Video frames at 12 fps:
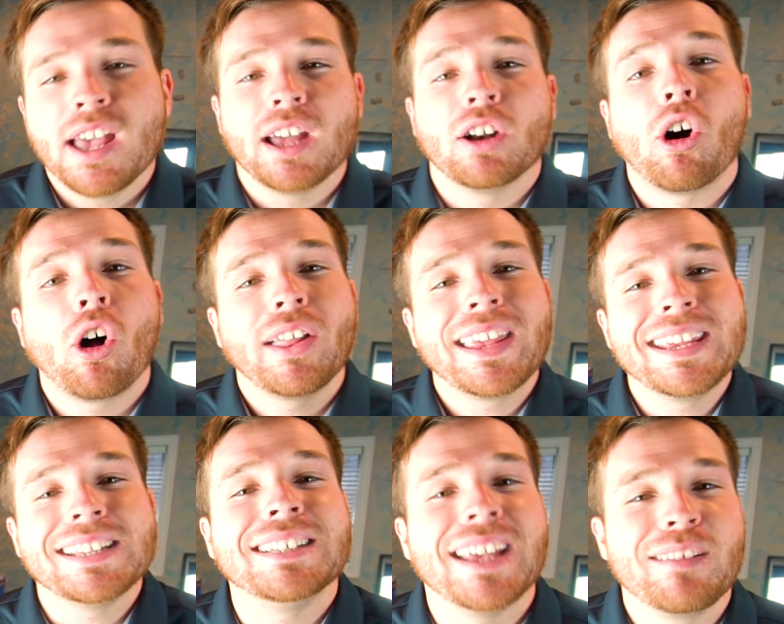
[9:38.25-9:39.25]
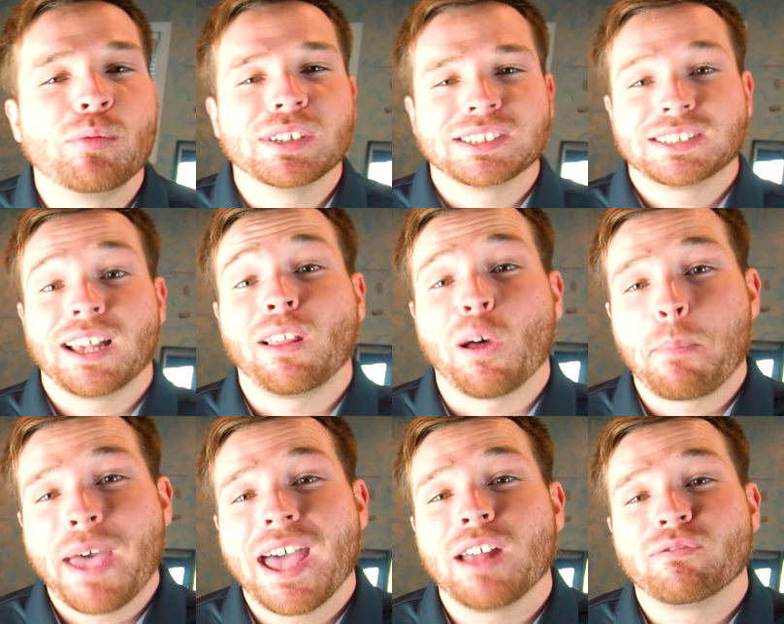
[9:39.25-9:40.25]
and all he did was sell a
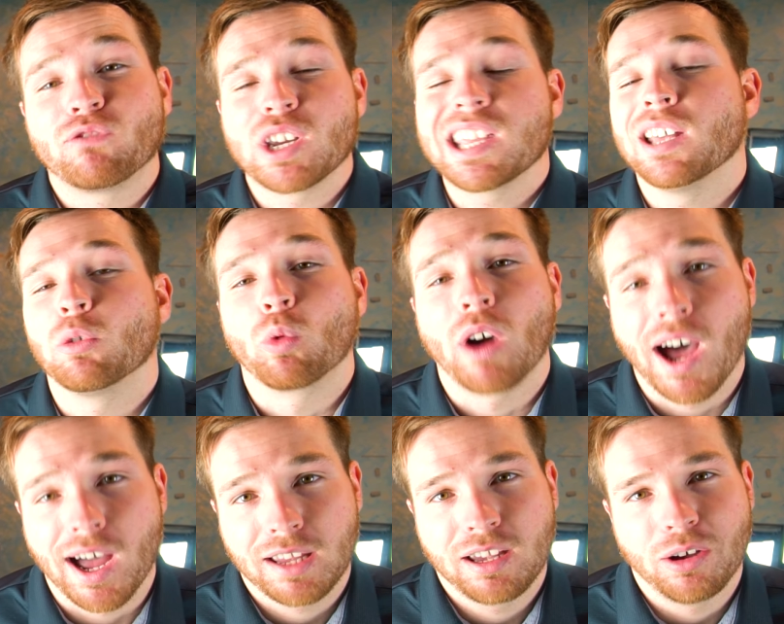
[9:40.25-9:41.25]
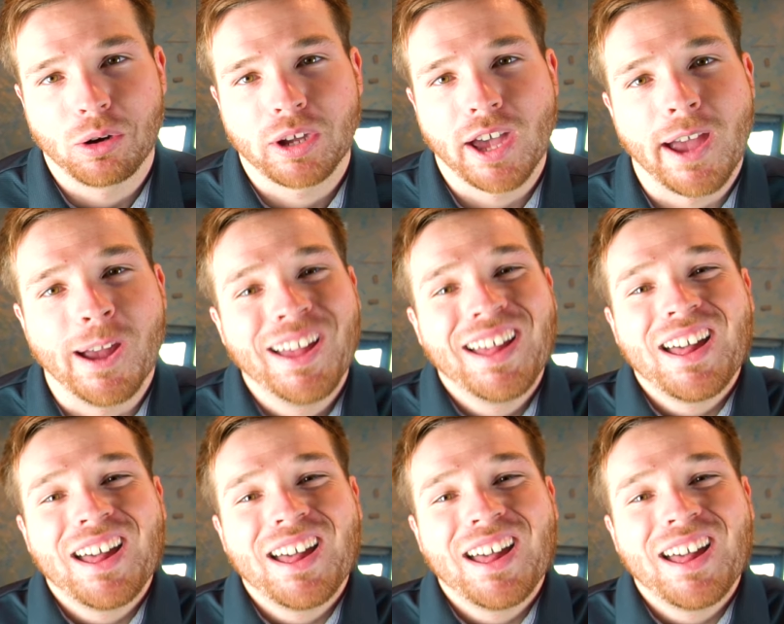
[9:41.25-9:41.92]
pet freaking rock, okay?